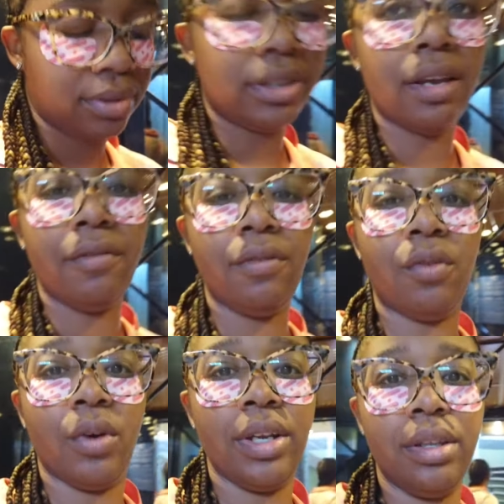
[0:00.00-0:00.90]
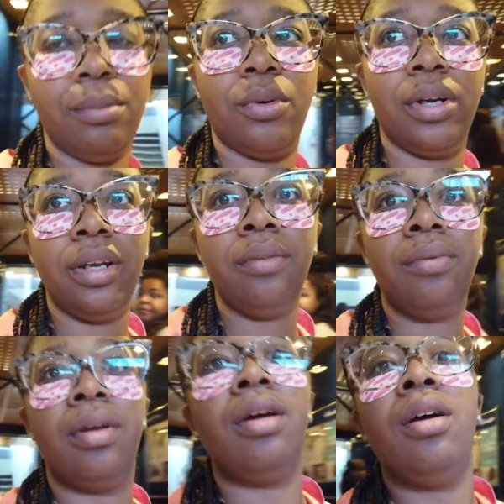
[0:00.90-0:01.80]
7:40 in the
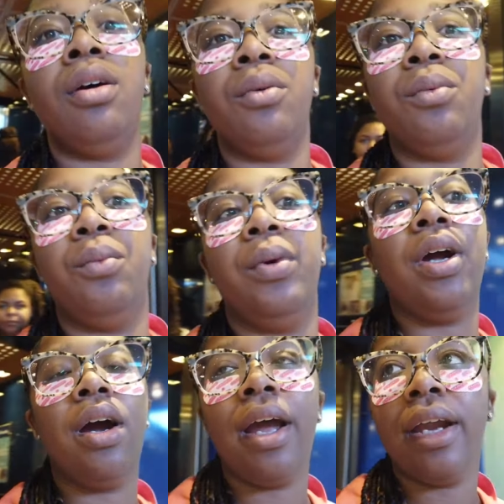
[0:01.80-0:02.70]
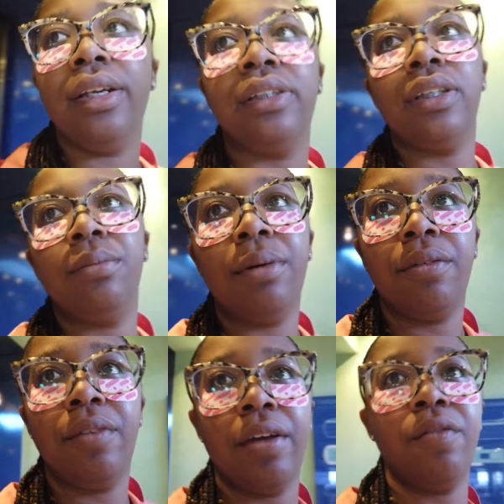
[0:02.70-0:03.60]
morning. We are heading to the
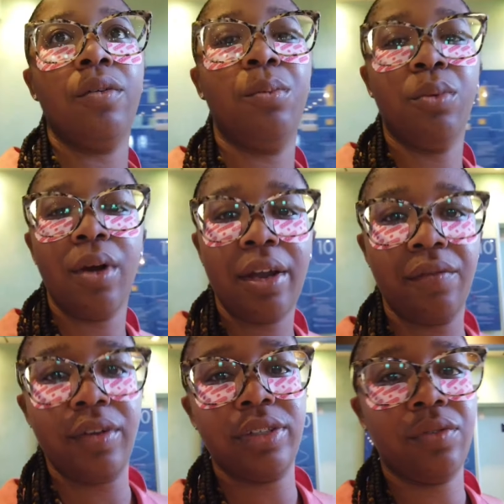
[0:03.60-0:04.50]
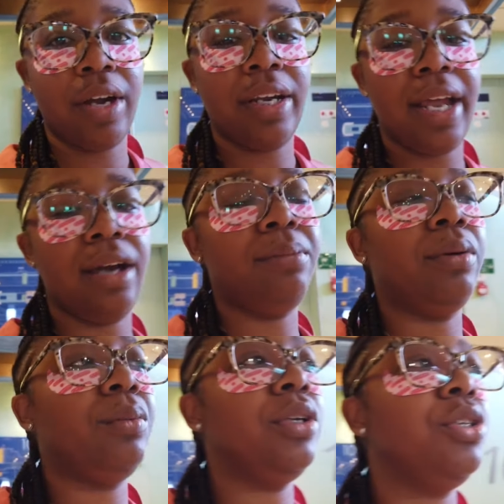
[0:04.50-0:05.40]
buffet for breakfast right now,
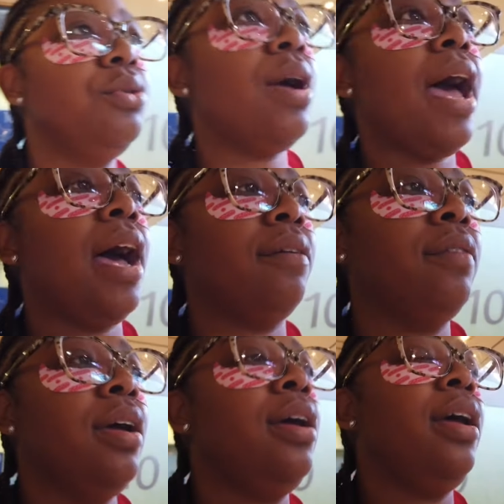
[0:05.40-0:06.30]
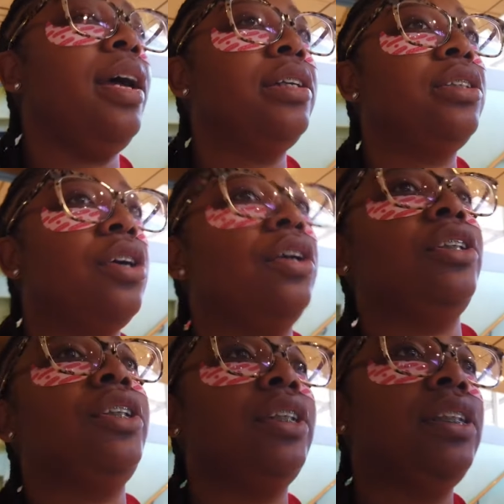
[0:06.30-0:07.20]
but we do have
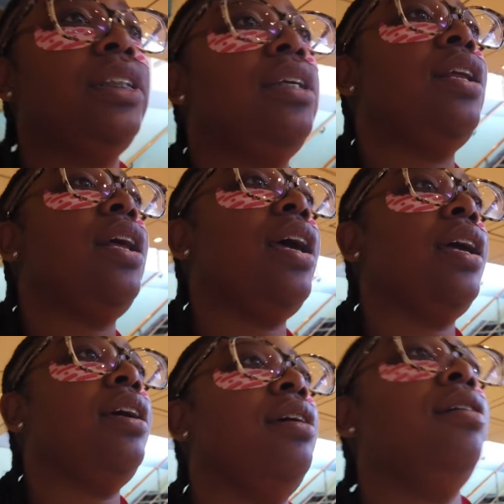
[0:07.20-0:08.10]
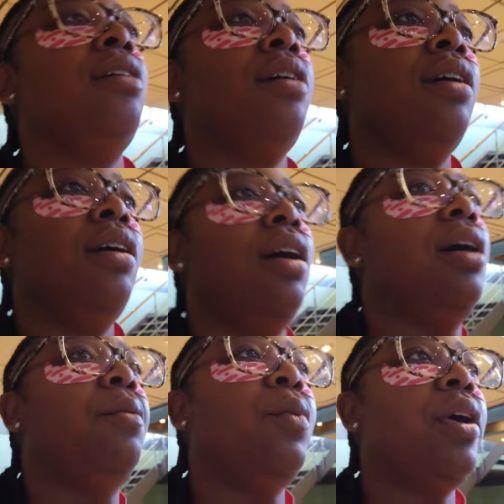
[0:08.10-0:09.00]
excursions today.
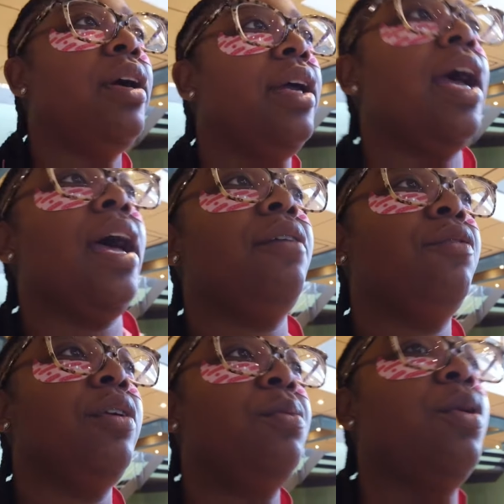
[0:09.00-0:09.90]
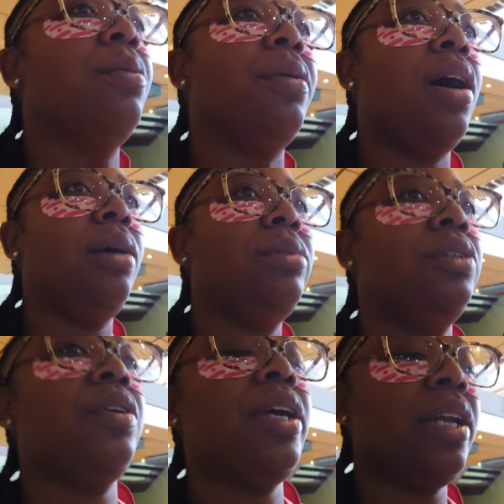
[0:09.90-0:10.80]
We are at Freeport,
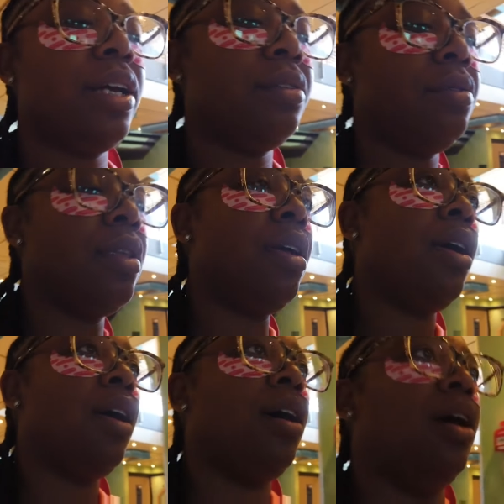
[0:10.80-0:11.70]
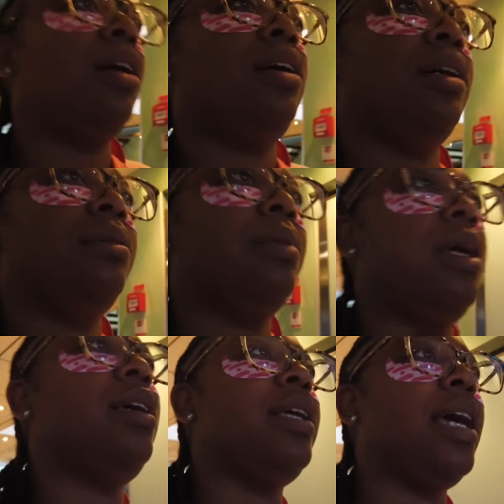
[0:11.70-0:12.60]
Bahamas right now.
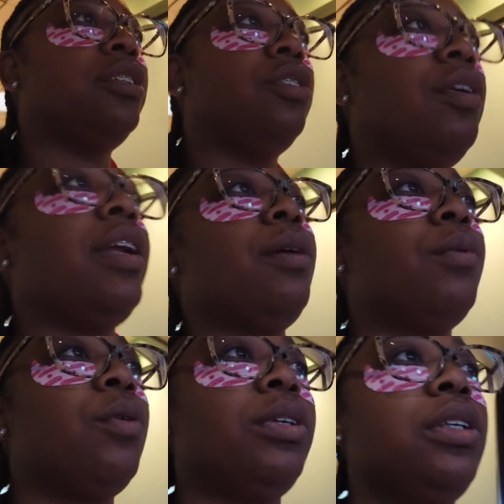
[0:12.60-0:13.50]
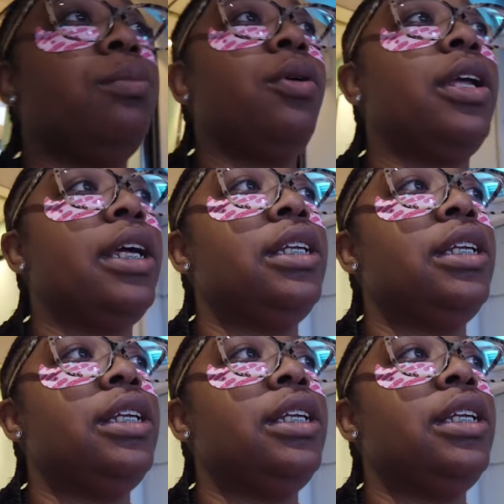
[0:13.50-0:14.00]
So right now we're going to the Port of